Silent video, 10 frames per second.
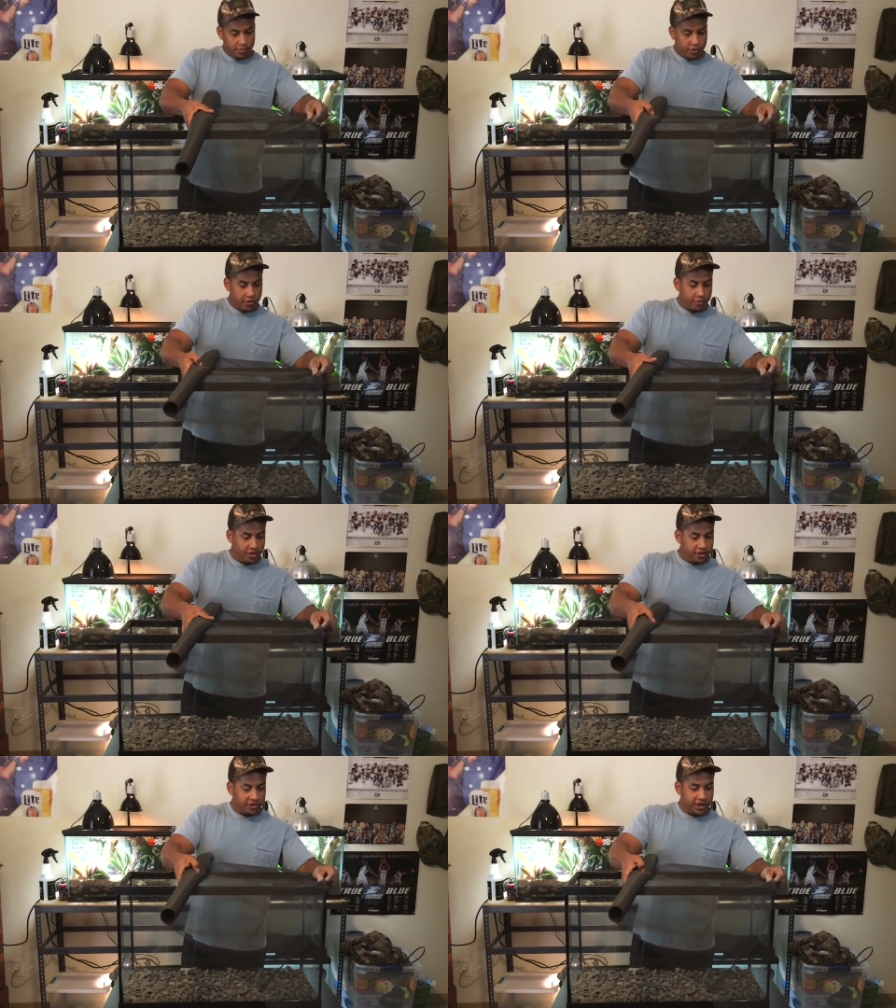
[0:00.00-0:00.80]
pretty
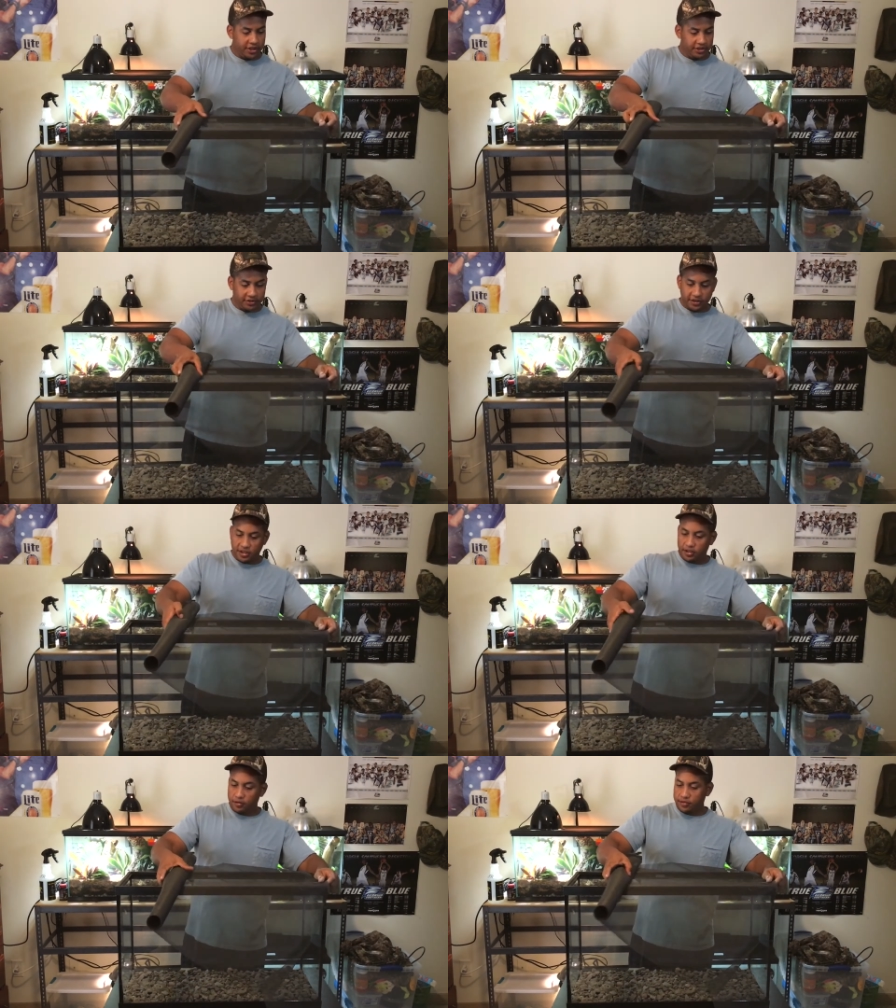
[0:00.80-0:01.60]
much I just sit
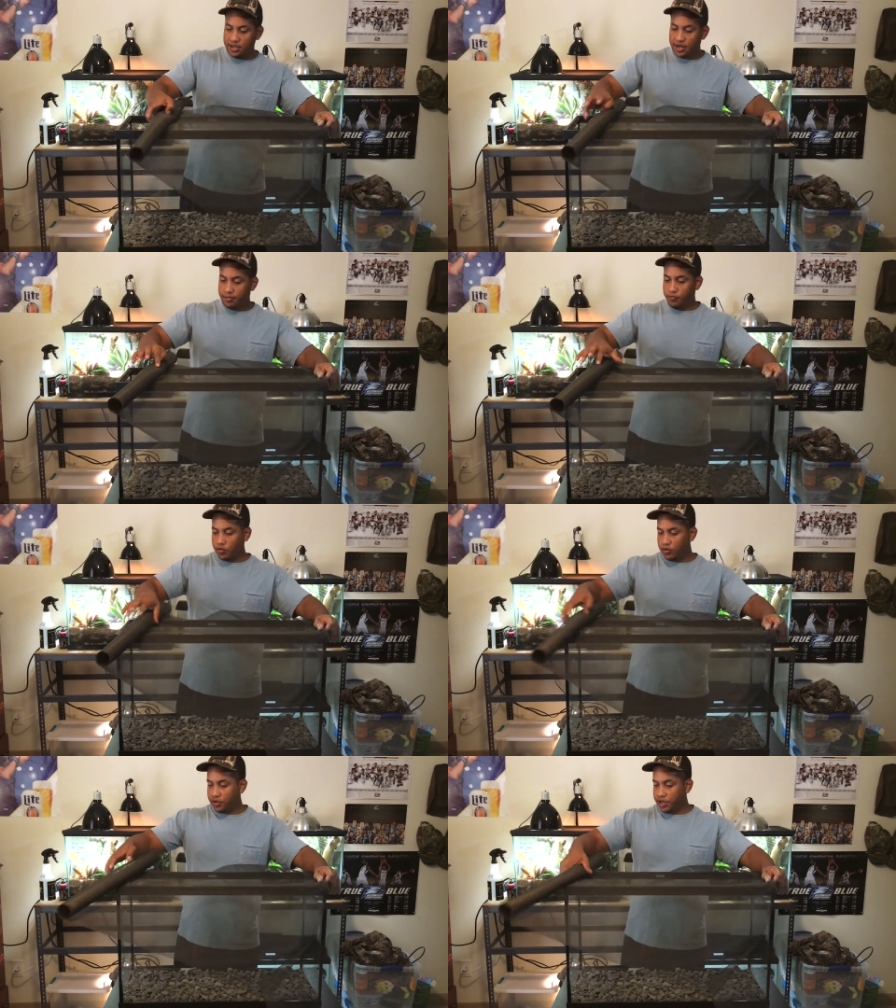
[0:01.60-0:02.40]
it on top and
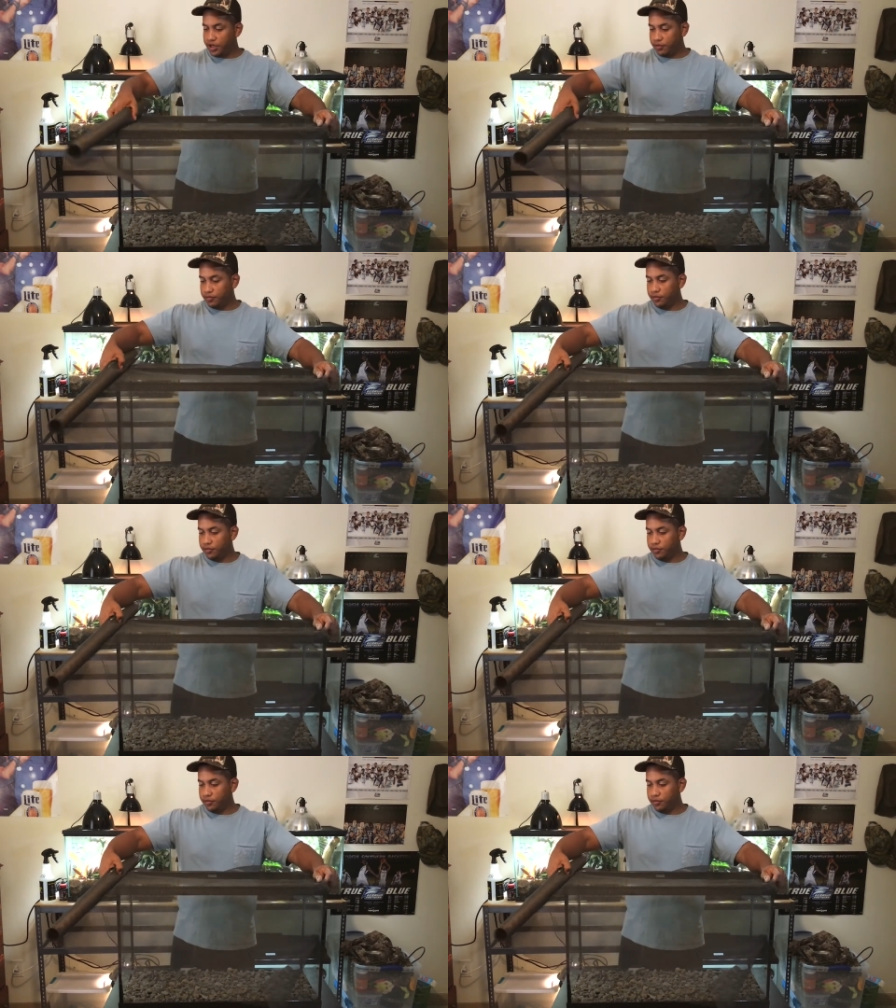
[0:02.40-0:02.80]
roll it out